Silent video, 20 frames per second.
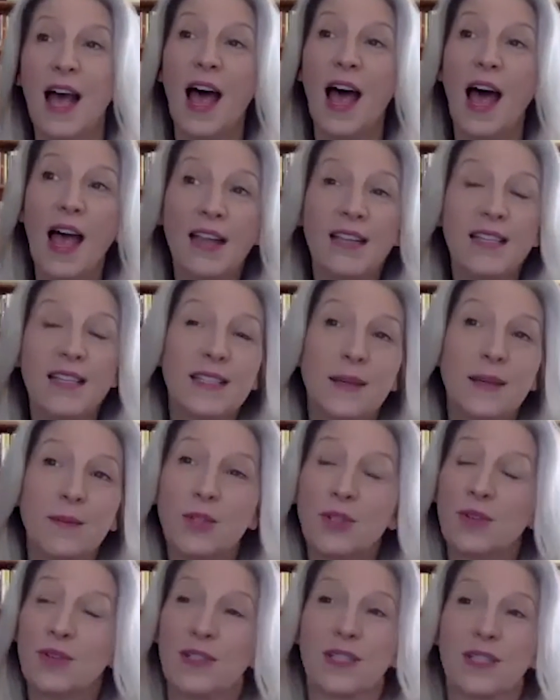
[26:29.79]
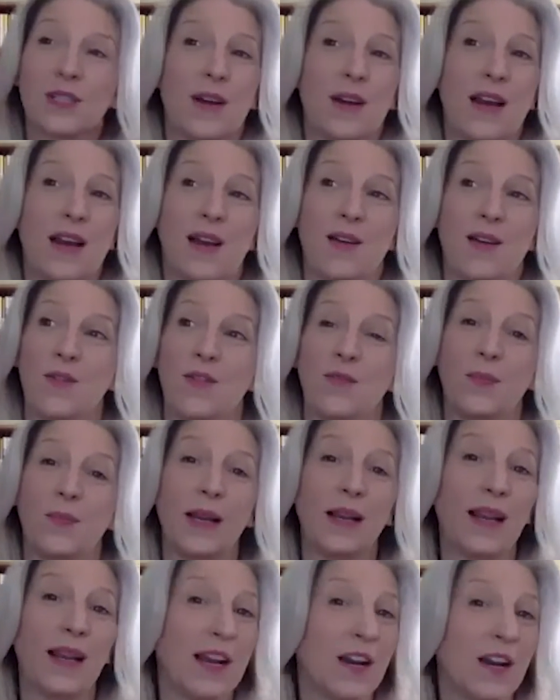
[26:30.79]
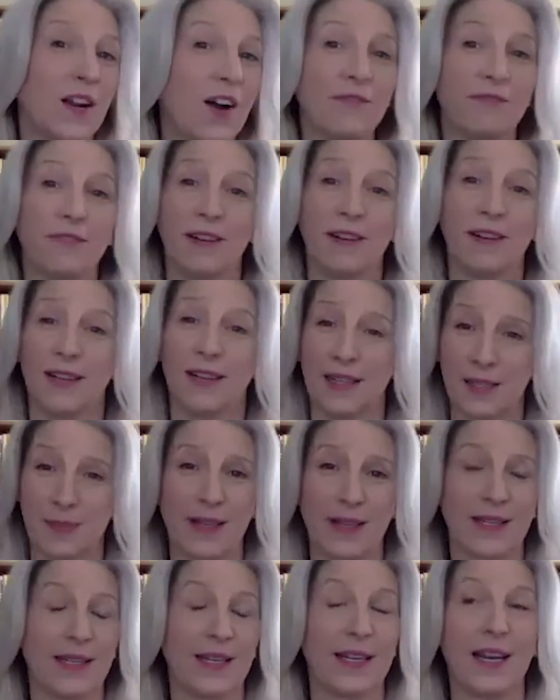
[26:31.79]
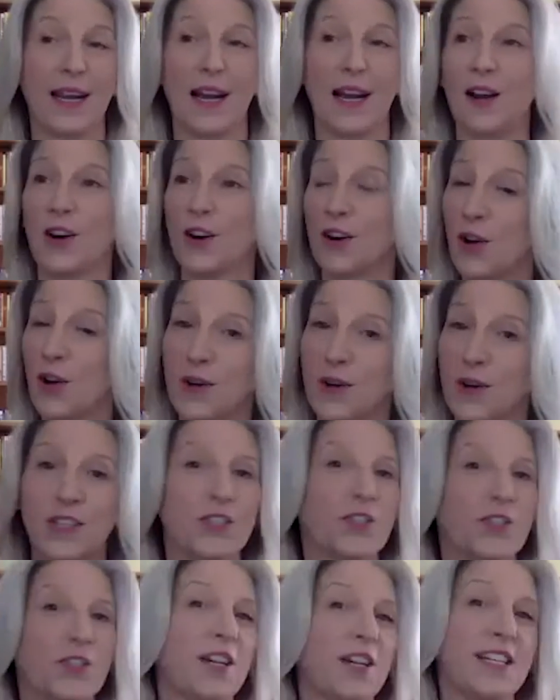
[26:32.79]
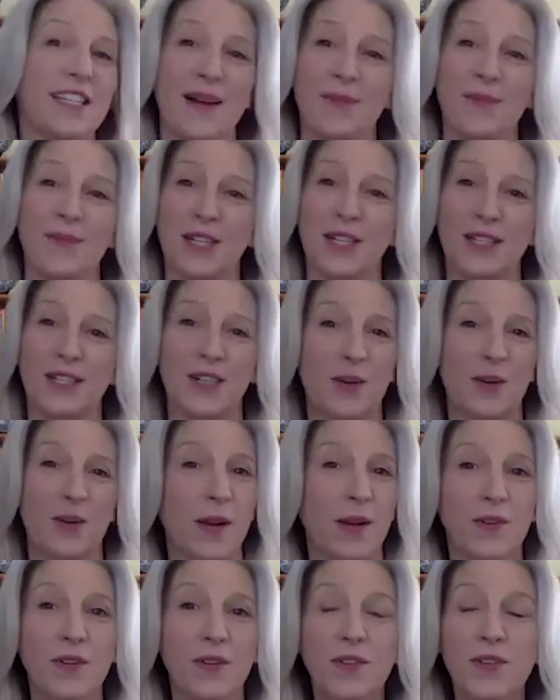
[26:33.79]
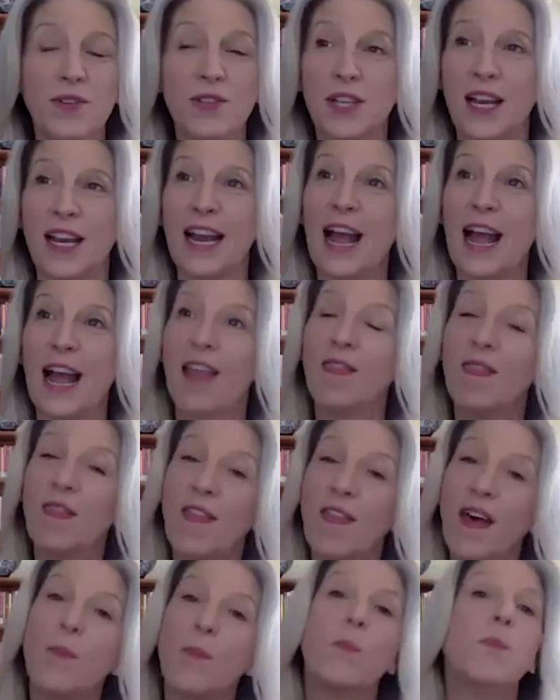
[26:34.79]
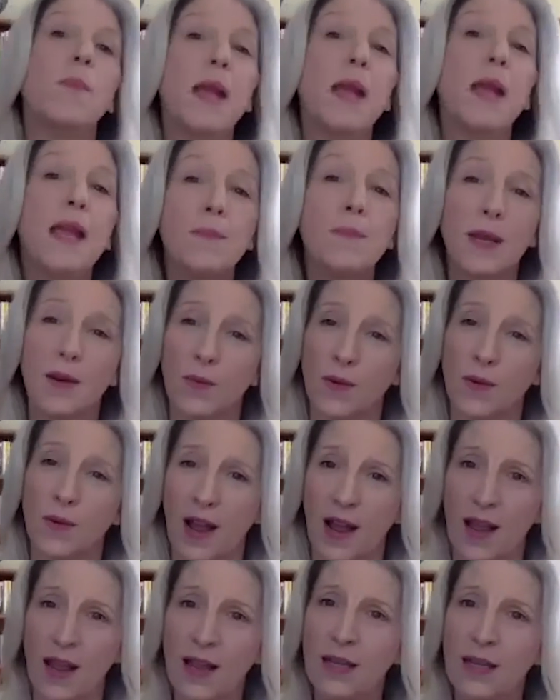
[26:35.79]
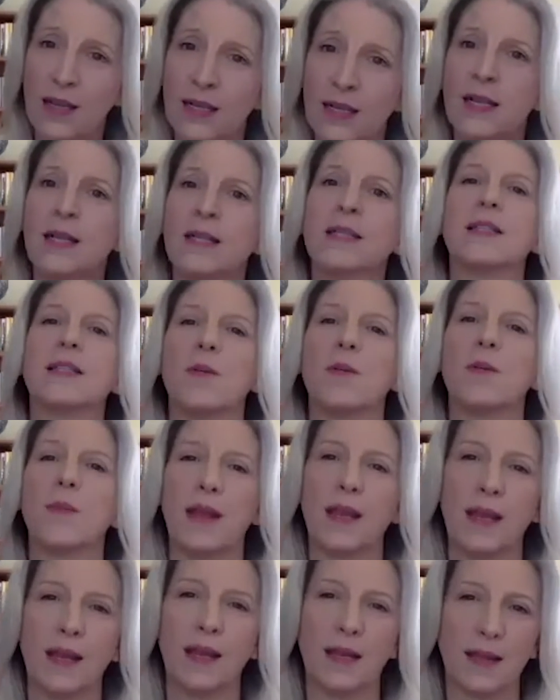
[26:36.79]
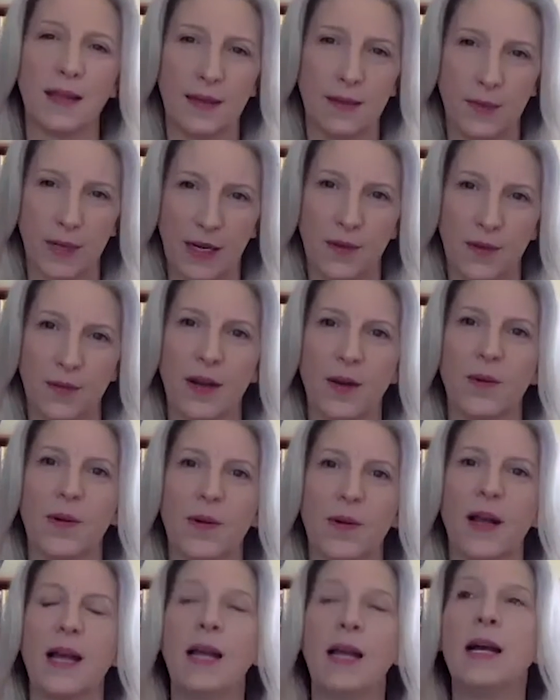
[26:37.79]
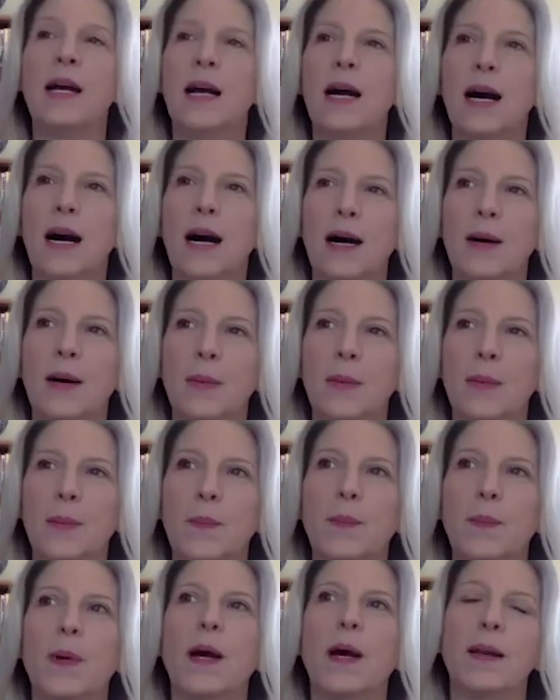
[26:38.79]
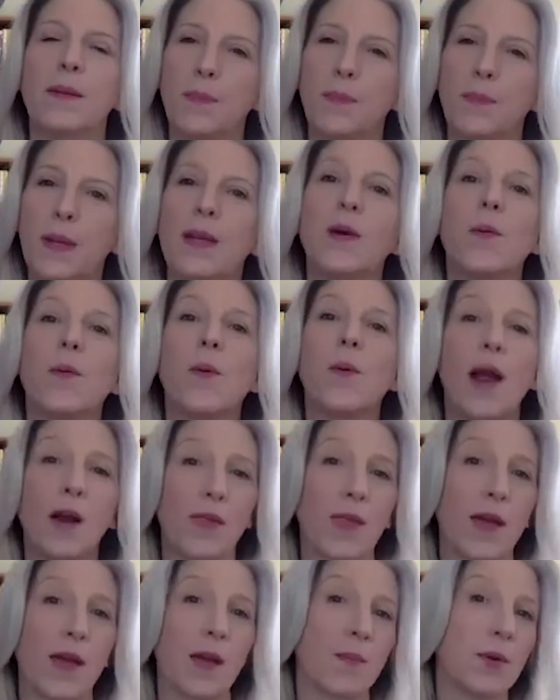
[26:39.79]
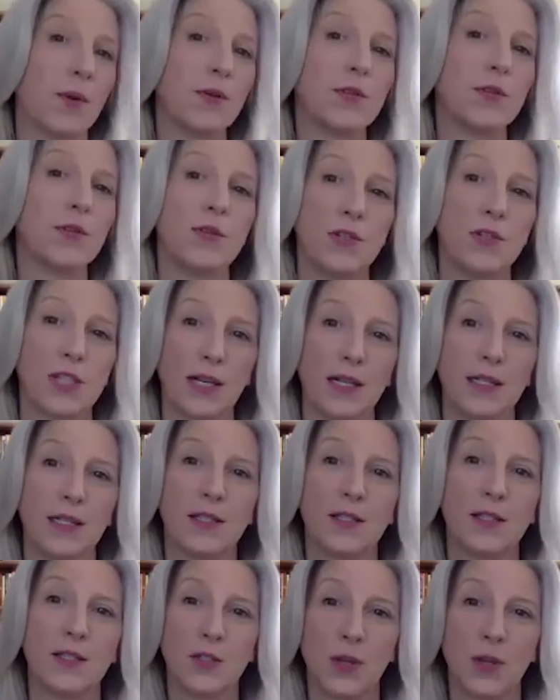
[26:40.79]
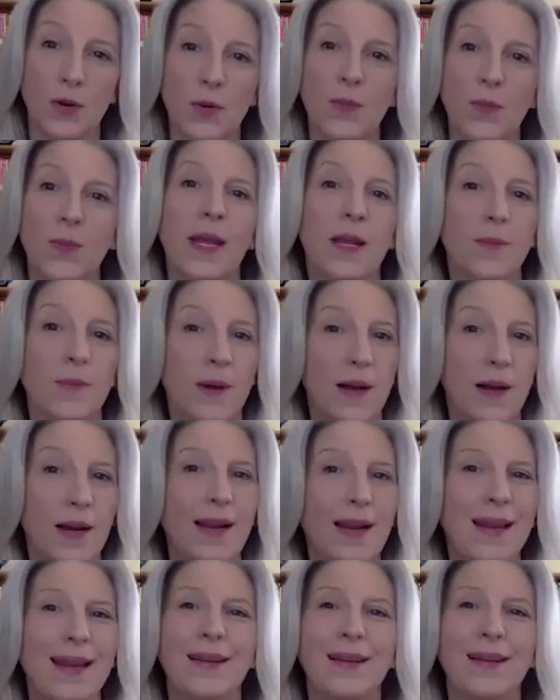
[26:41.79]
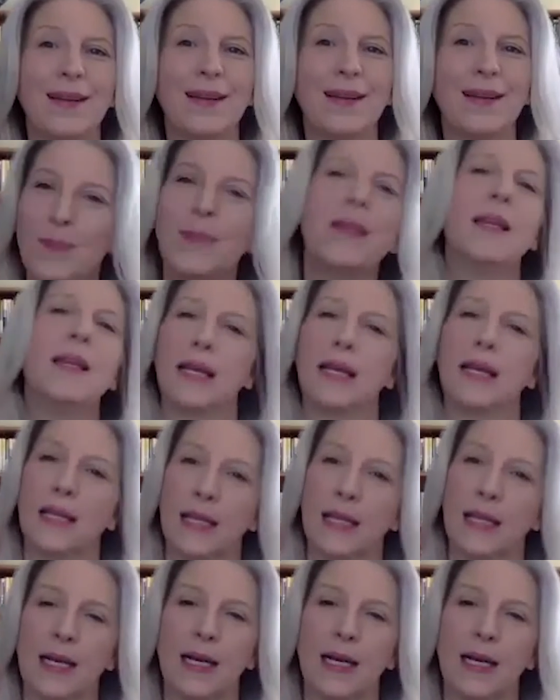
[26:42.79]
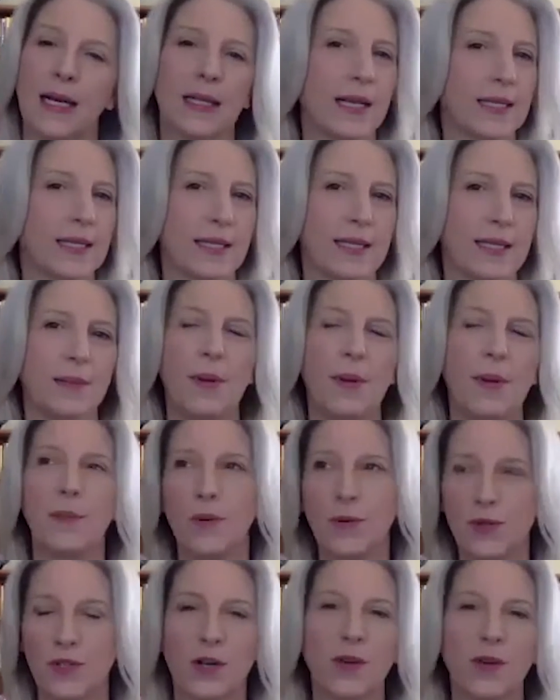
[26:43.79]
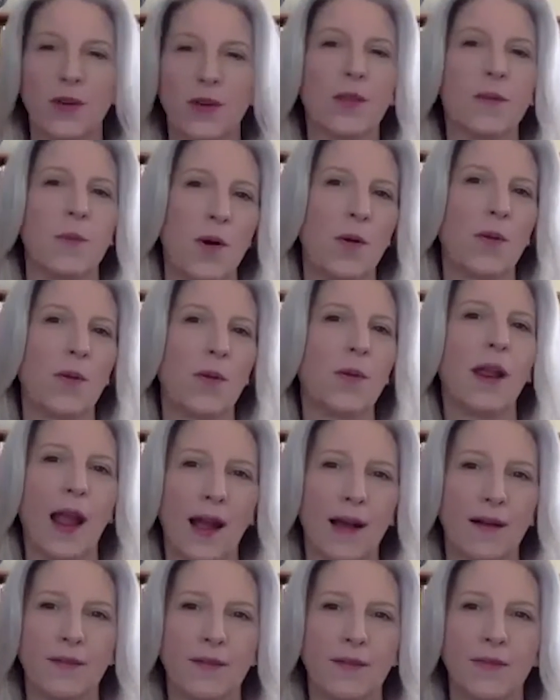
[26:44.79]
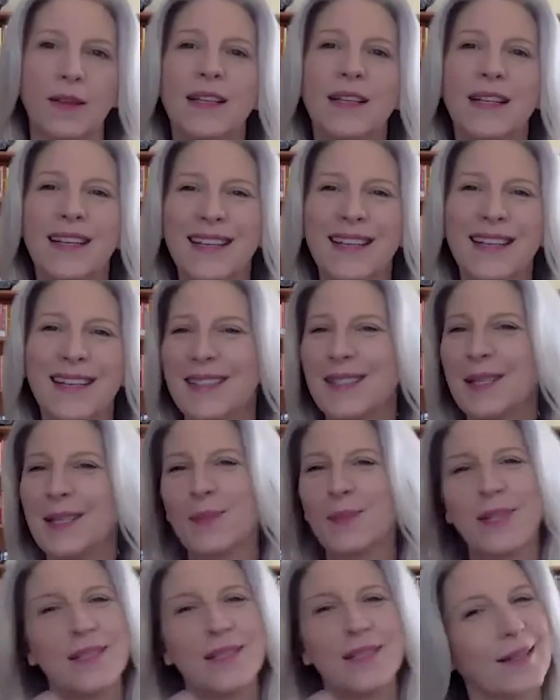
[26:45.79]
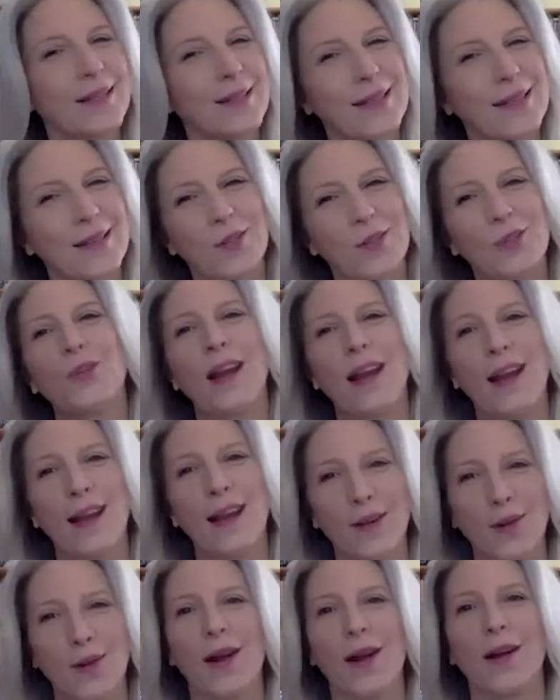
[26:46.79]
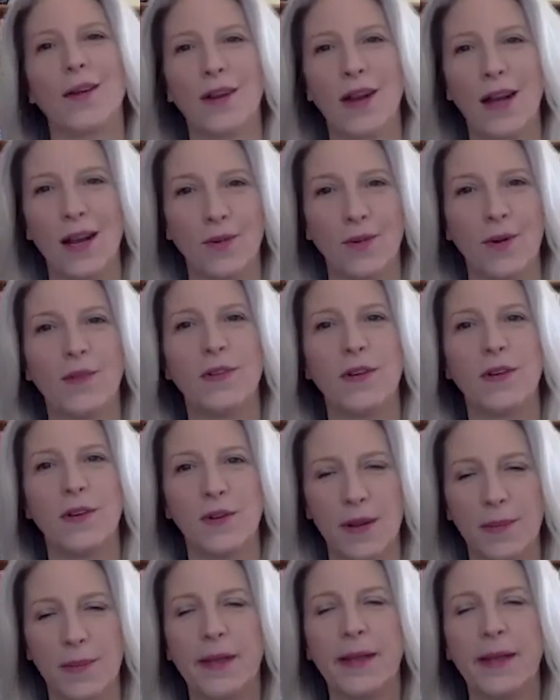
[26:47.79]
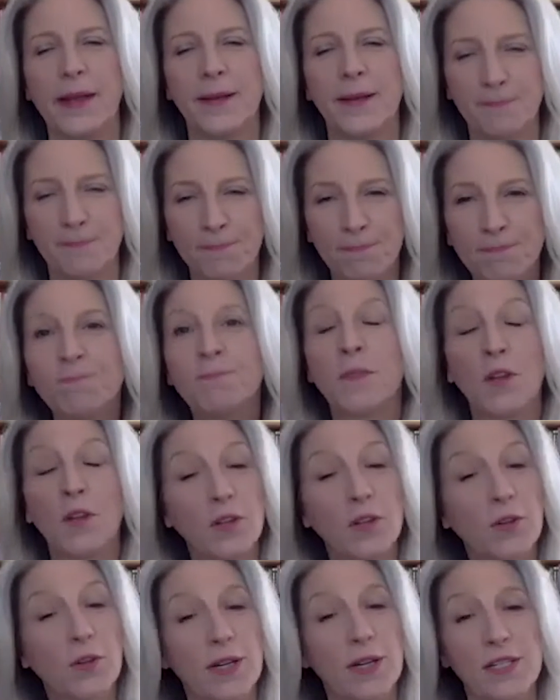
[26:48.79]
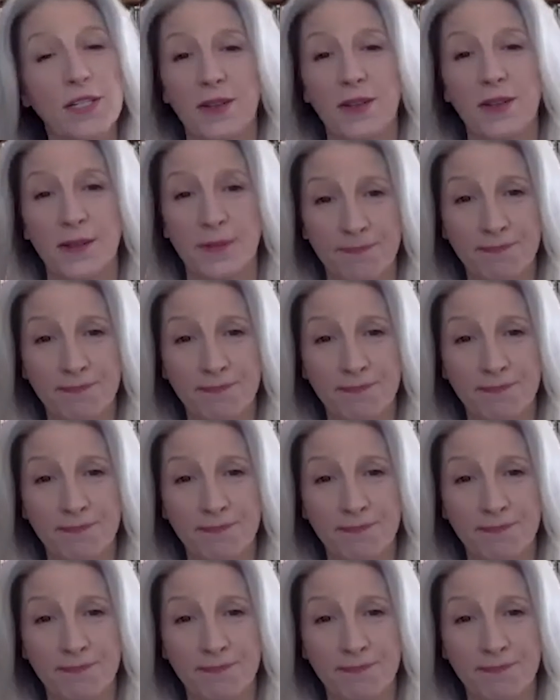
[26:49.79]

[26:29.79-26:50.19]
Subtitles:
And some journalists right now who've been laid off unexpectedly are going straight to, I'm going to start my own news site. And that may be a way to start making a little money right away. But be aware that most news sites don't make money immediately unless the people who start them already have some consulting or training or other kind of revenue coming in. Good question, though.